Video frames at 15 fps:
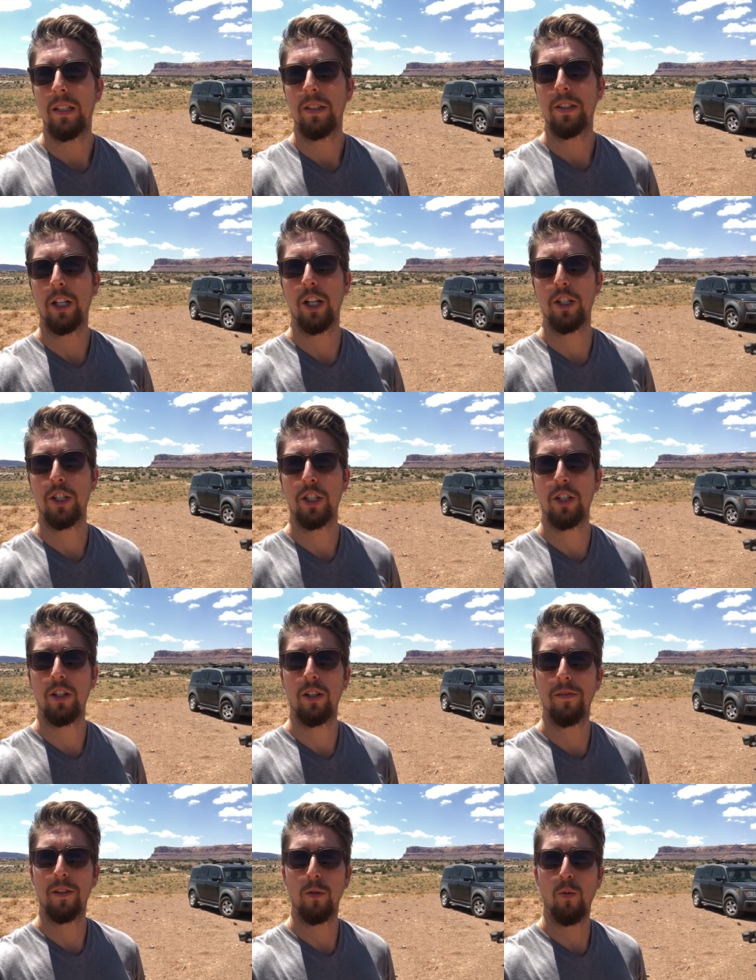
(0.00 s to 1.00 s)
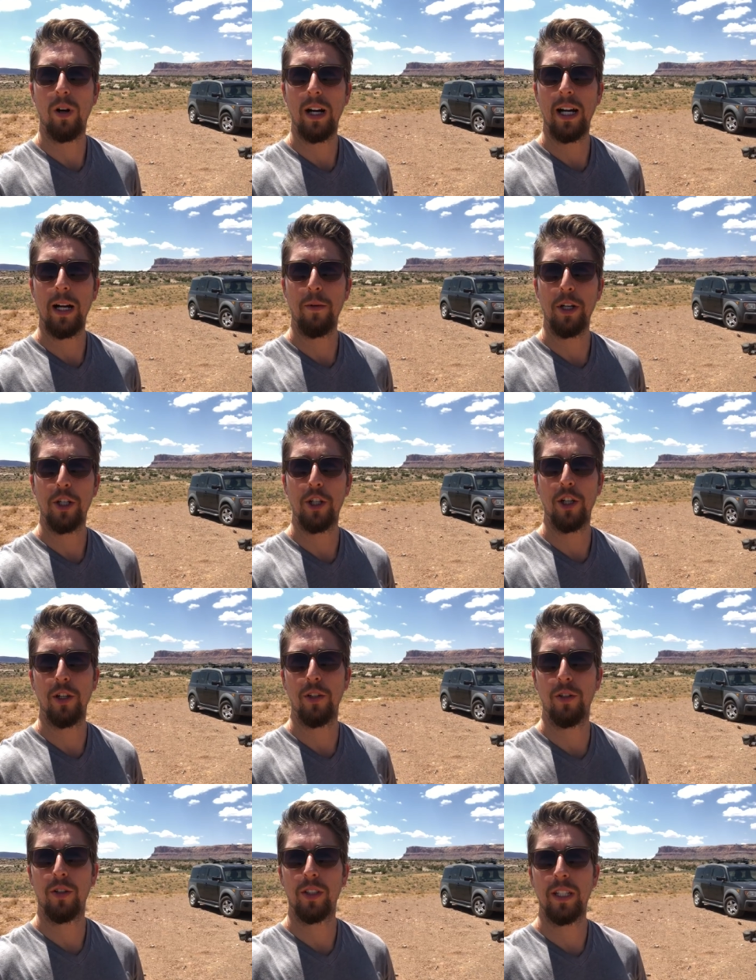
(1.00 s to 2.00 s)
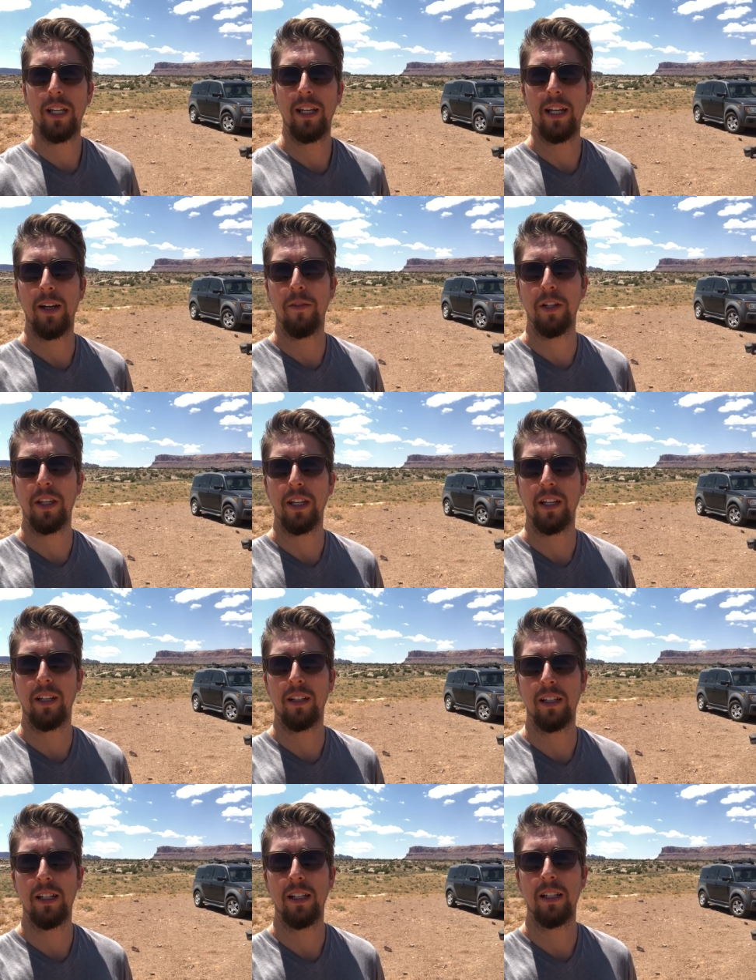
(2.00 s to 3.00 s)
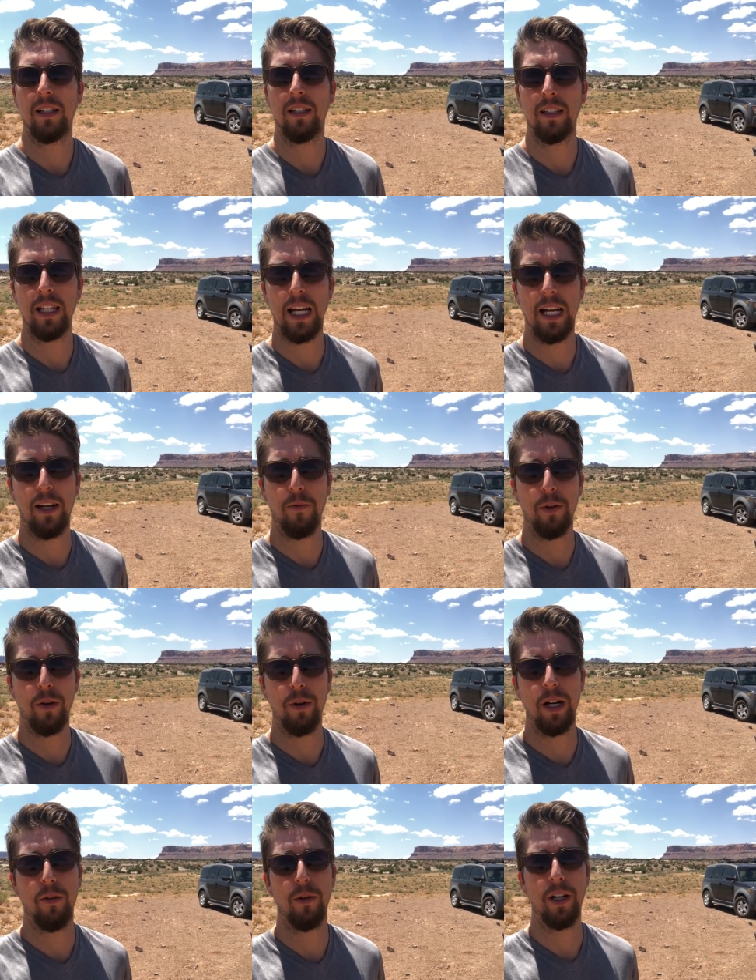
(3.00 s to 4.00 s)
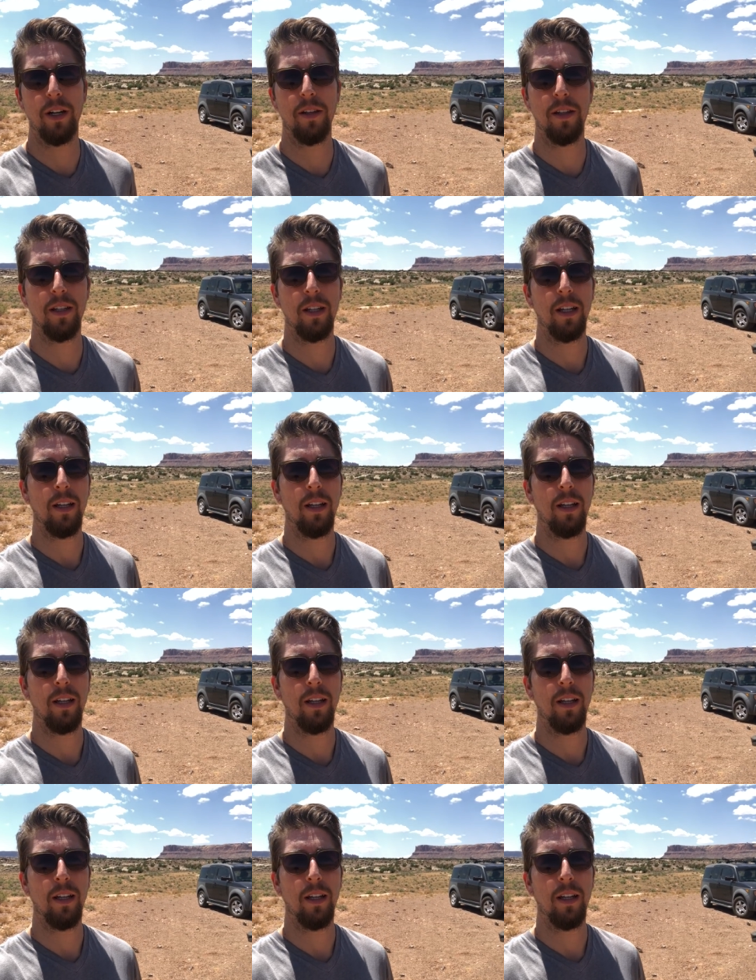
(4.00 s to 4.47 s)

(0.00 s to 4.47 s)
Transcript: So I'll just go over why we chose everything that we went with.